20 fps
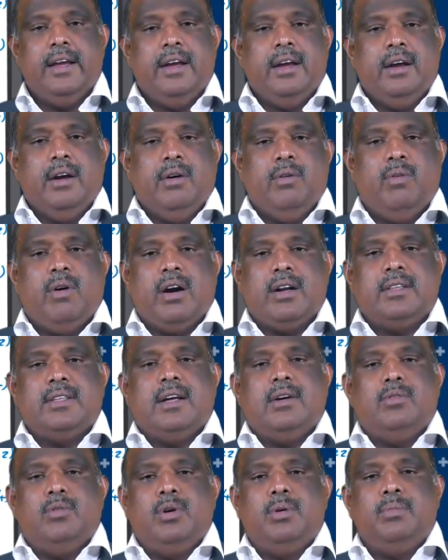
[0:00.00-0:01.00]
Okay.
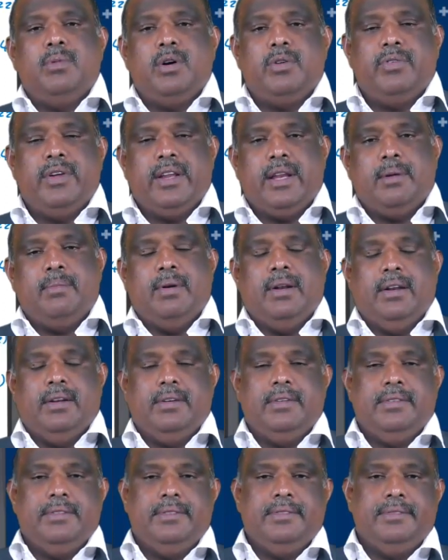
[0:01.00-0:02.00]
What is the one more
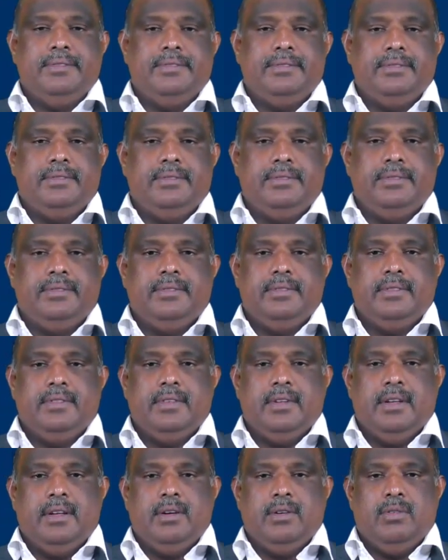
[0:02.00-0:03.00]
variable?
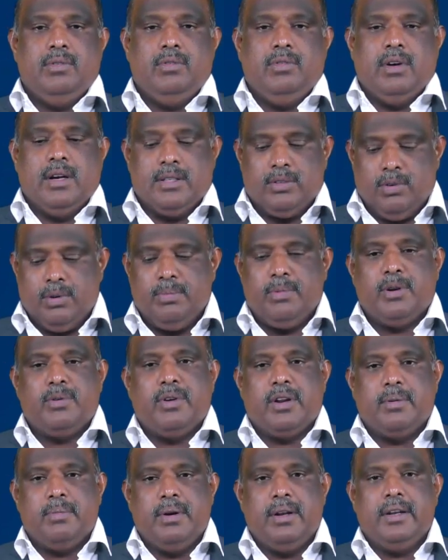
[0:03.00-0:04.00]

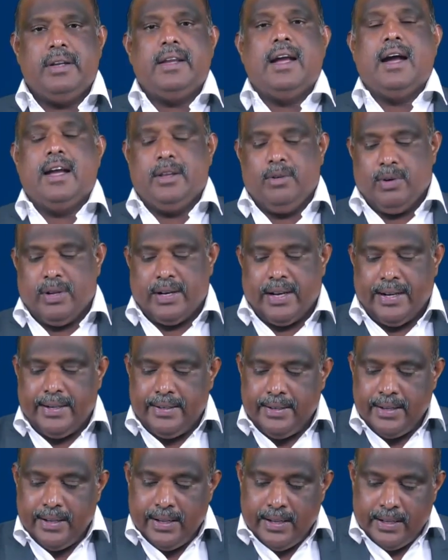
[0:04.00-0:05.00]
What is the one more variable? Yeah,
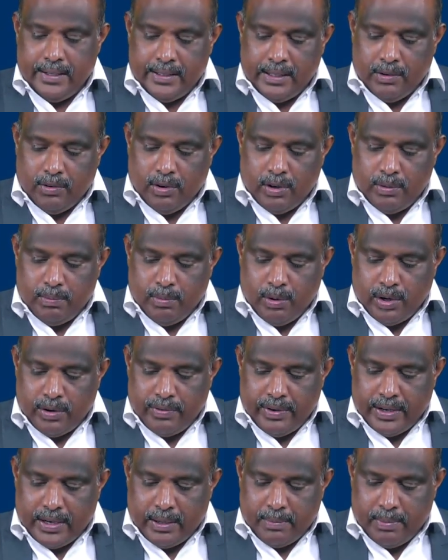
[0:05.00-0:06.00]
you are right. The
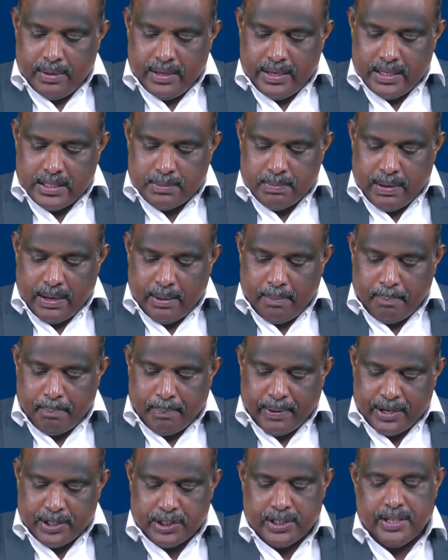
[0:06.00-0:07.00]
one more variable
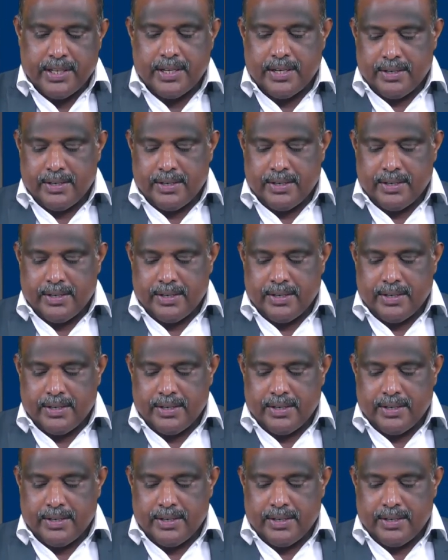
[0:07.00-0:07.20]
is my